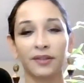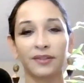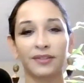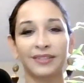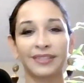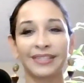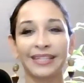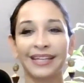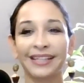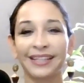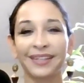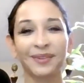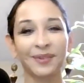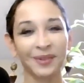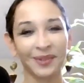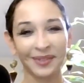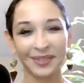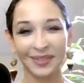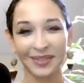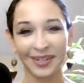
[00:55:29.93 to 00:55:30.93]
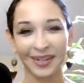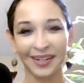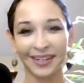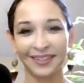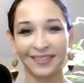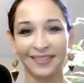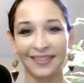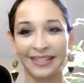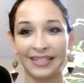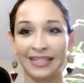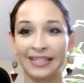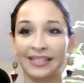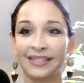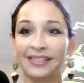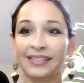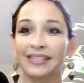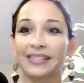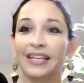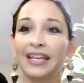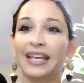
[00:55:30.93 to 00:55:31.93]
daily oracle card readings,
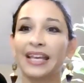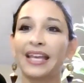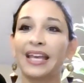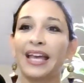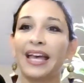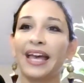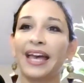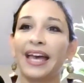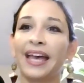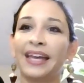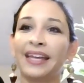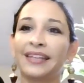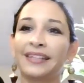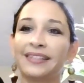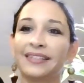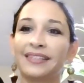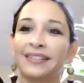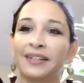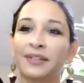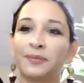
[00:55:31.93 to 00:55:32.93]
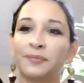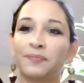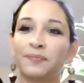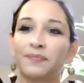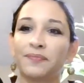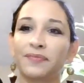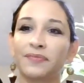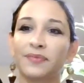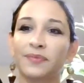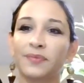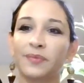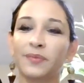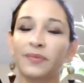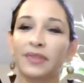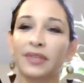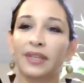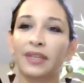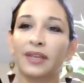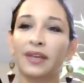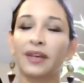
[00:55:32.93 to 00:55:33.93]
and
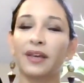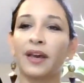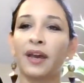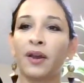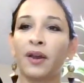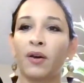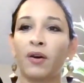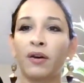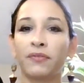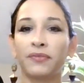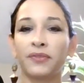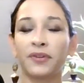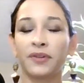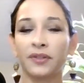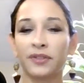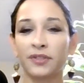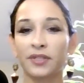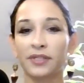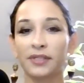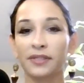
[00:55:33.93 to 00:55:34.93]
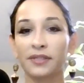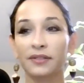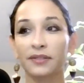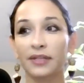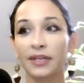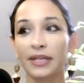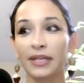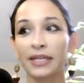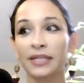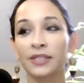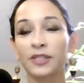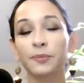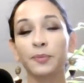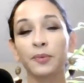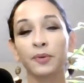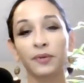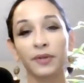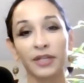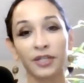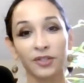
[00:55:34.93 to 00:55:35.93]
I offer just
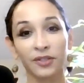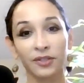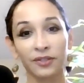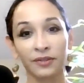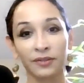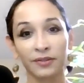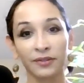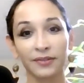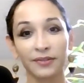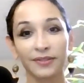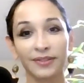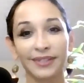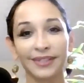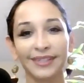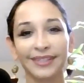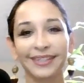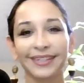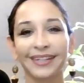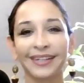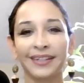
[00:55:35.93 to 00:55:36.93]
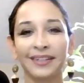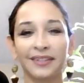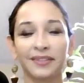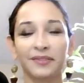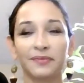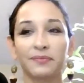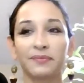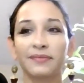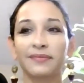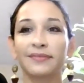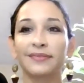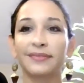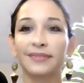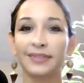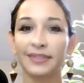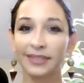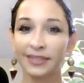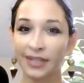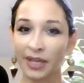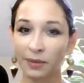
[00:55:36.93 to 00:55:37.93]
inspirational
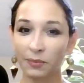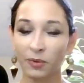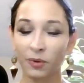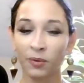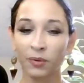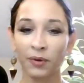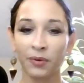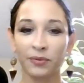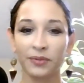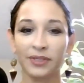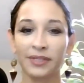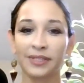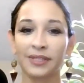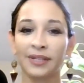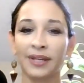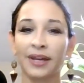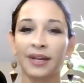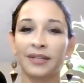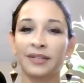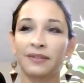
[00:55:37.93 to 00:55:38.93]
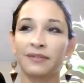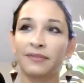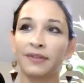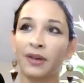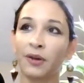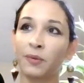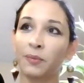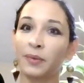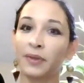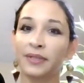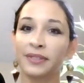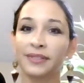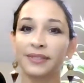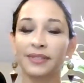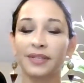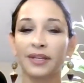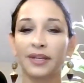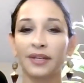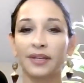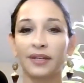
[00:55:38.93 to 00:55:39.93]
type quotes to kind of help us
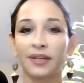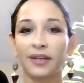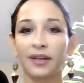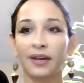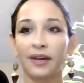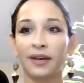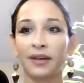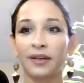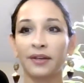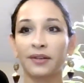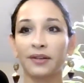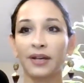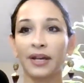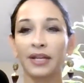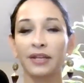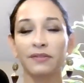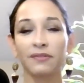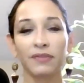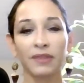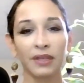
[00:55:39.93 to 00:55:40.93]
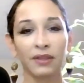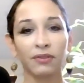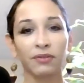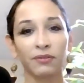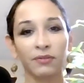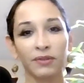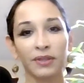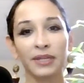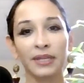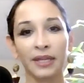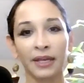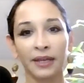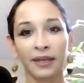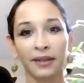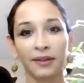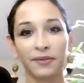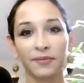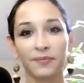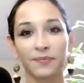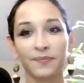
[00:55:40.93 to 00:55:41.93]
kind of think through the day.
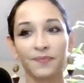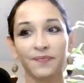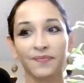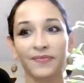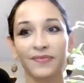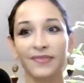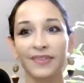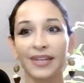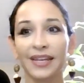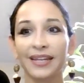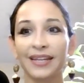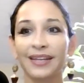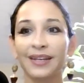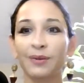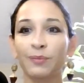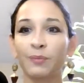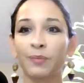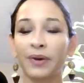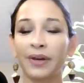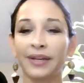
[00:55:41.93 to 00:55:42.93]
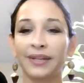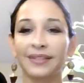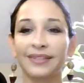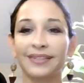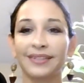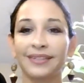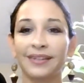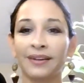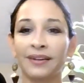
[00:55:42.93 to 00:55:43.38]
But